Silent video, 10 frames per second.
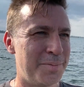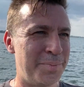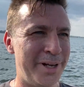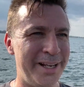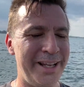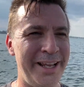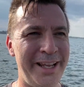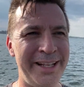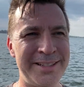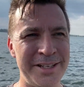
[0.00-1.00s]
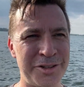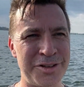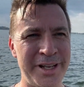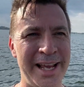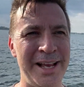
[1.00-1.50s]
But it's
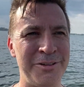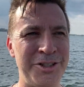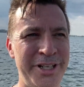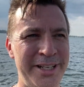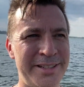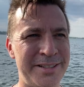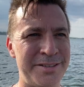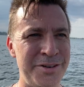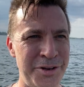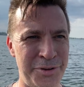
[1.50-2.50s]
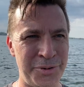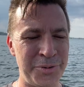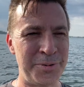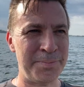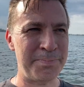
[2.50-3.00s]
interesting how Jesus knew,